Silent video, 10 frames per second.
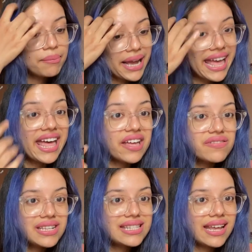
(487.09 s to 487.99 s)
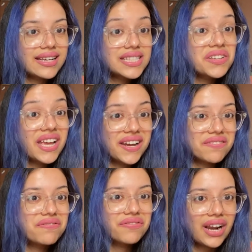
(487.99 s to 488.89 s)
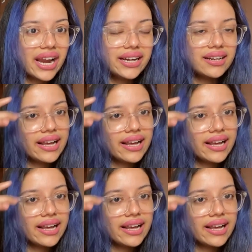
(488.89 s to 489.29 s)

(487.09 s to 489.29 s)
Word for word: my hair feels like it's getting fried.